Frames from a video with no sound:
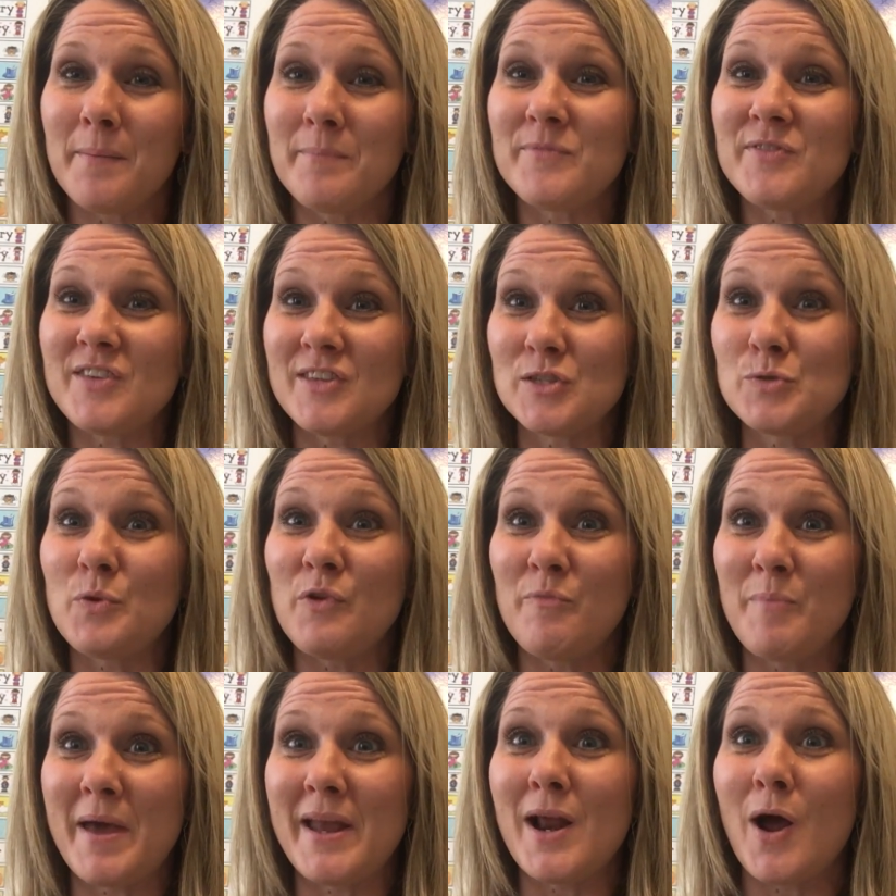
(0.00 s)
since
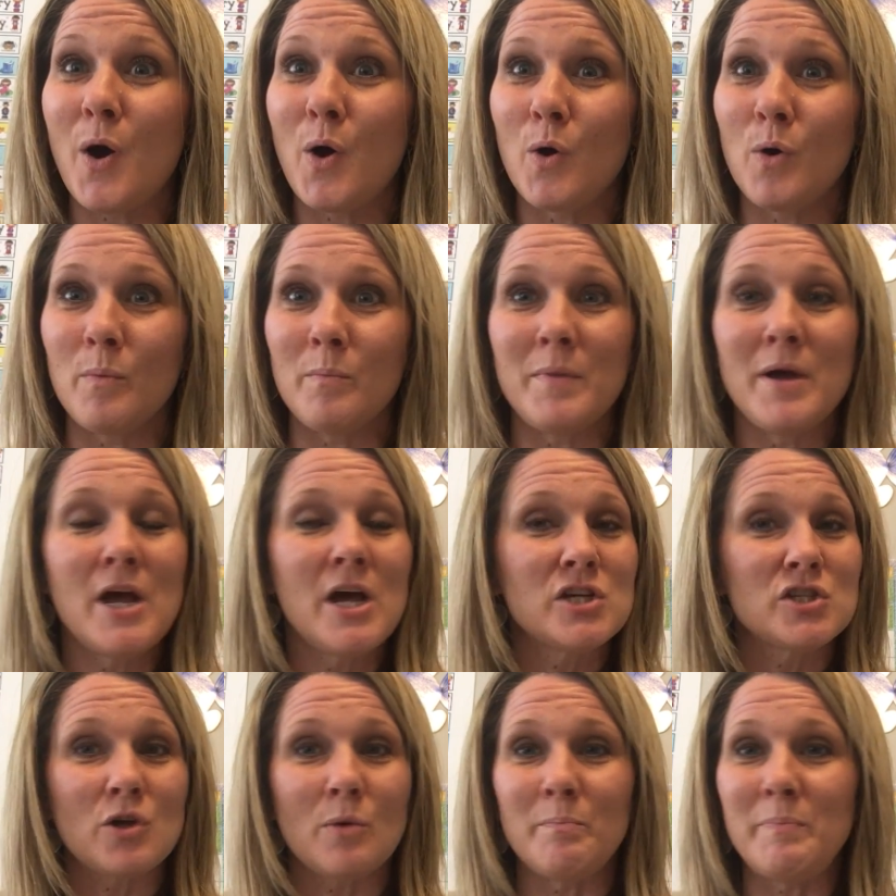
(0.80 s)
we've been at home.
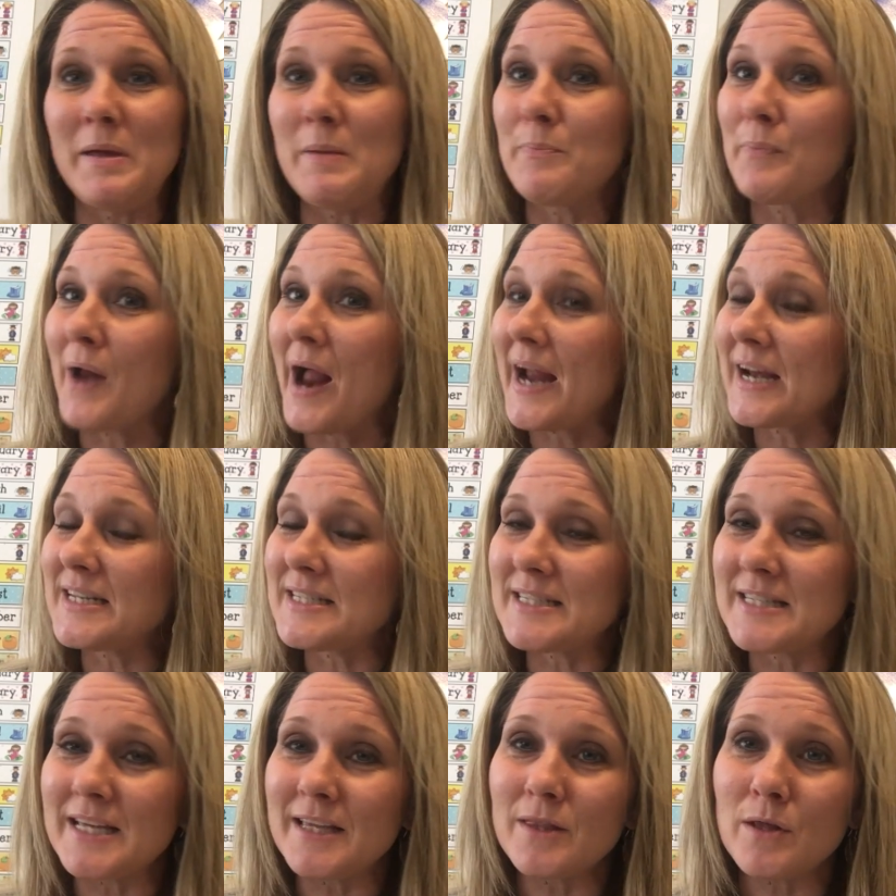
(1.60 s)
So be
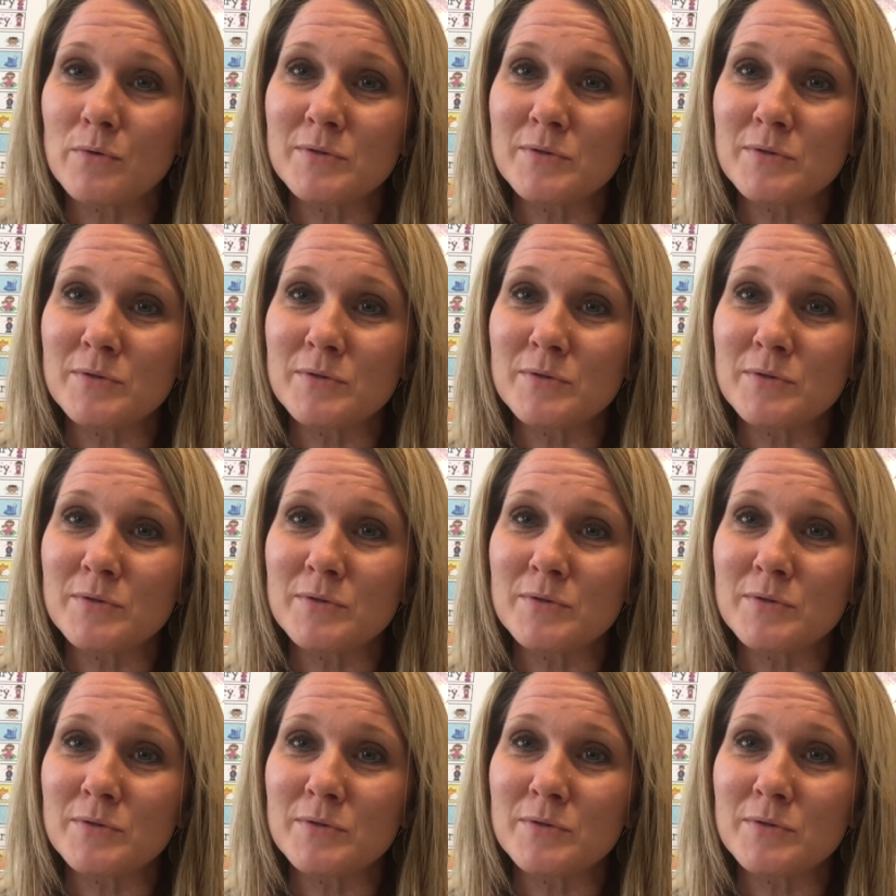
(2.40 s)
practicing